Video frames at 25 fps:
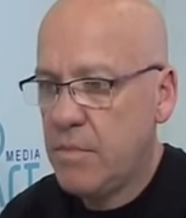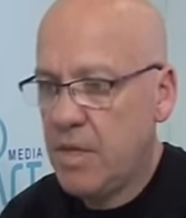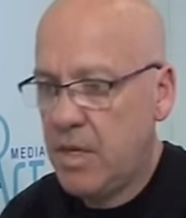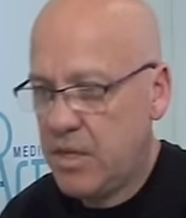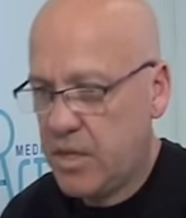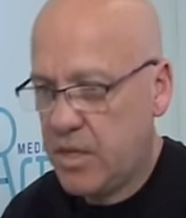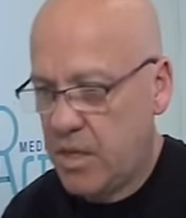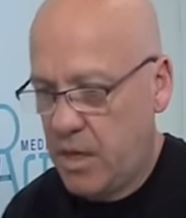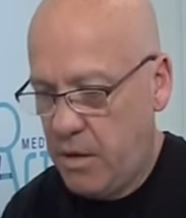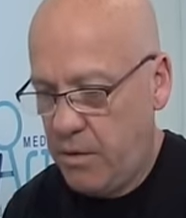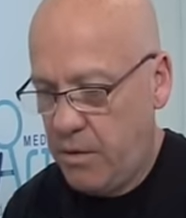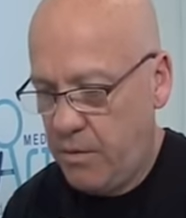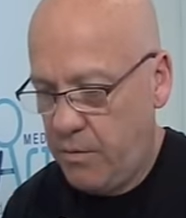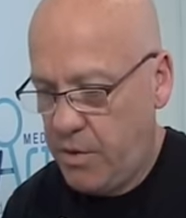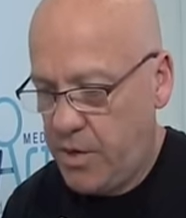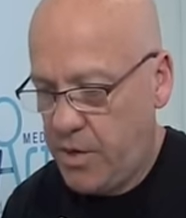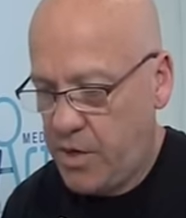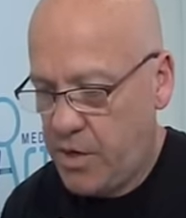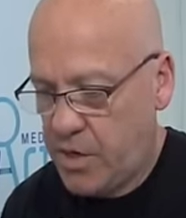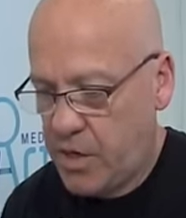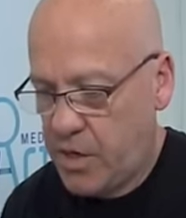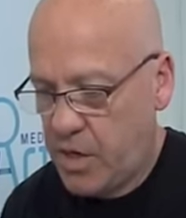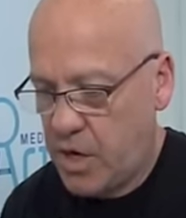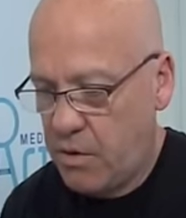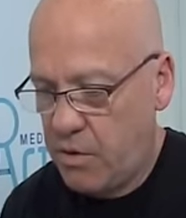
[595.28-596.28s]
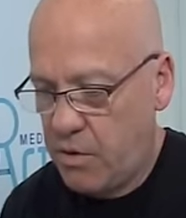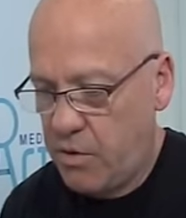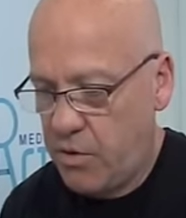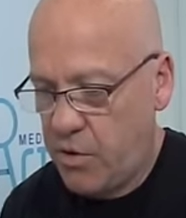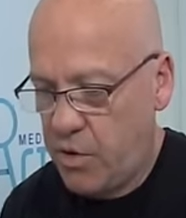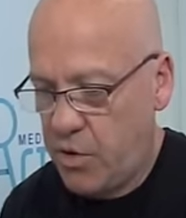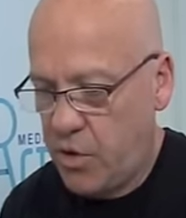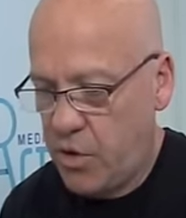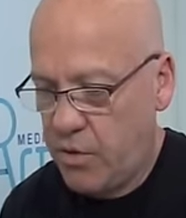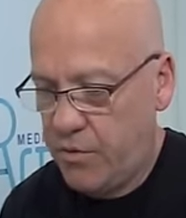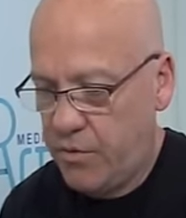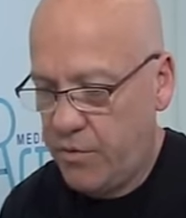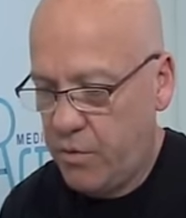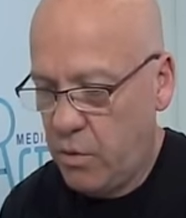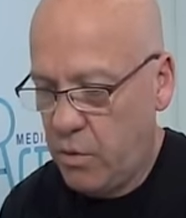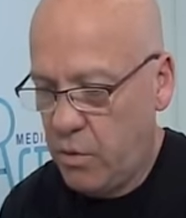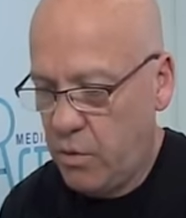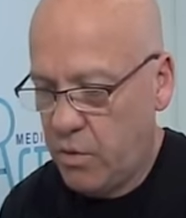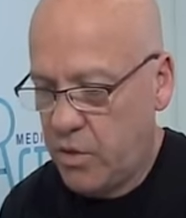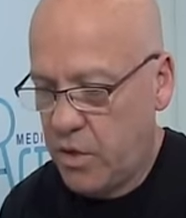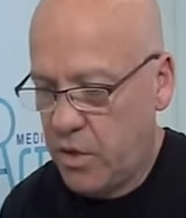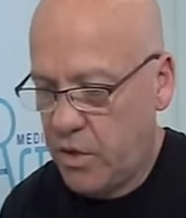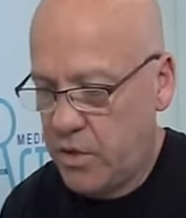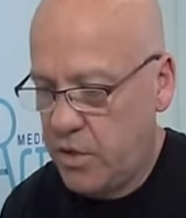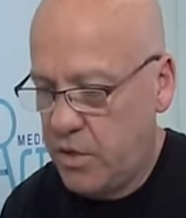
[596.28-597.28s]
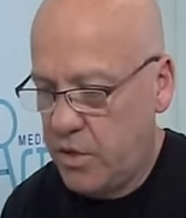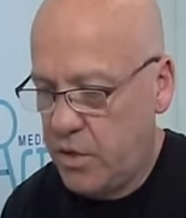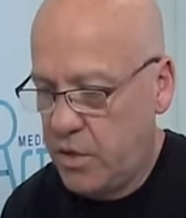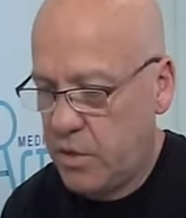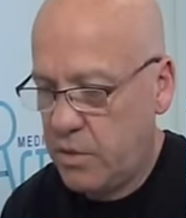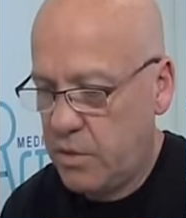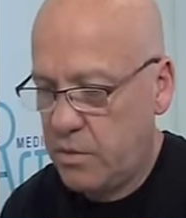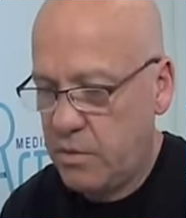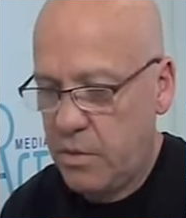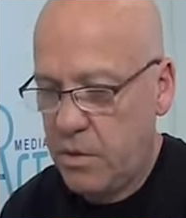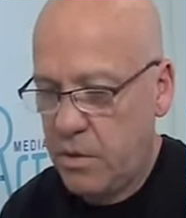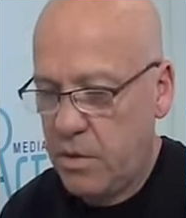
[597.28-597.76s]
So if we just go and search for sausage,